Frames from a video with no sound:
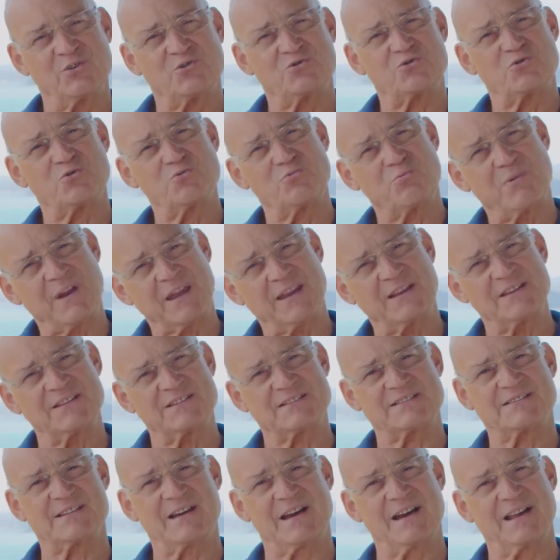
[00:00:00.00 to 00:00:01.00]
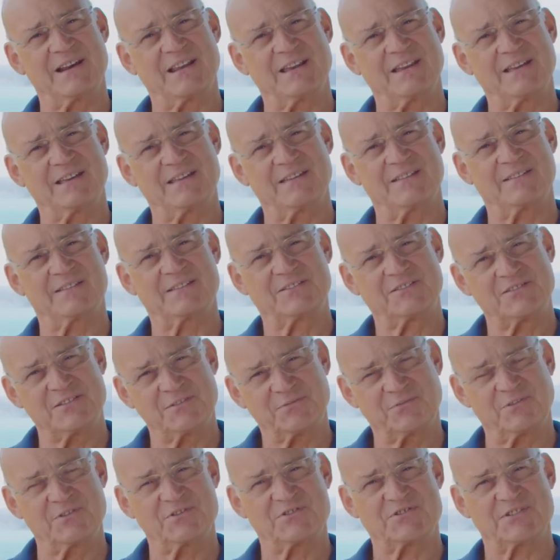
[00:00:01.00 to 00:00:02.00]
to reconciling the
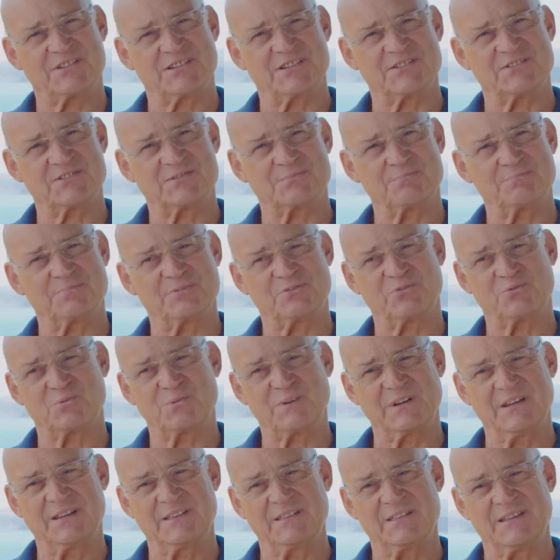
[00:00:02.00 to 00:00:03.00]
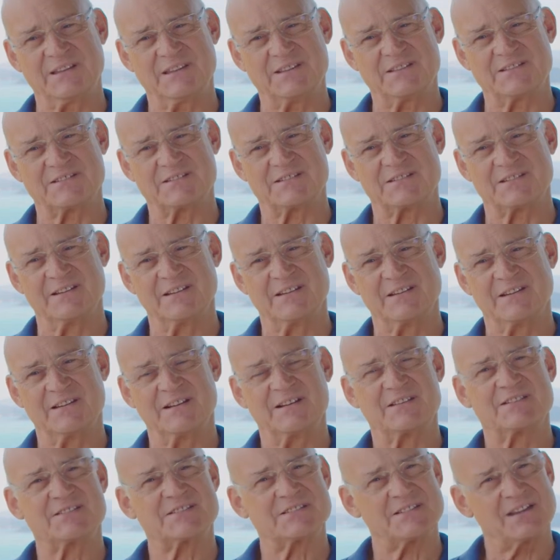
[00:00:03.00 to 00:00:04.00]
differences between these
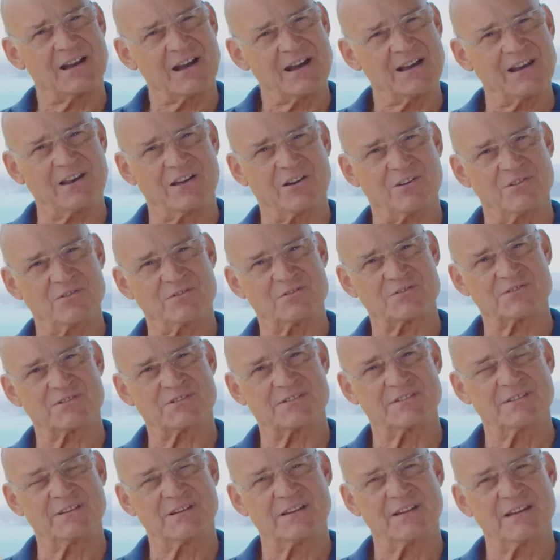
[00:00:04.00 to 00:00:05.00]
silos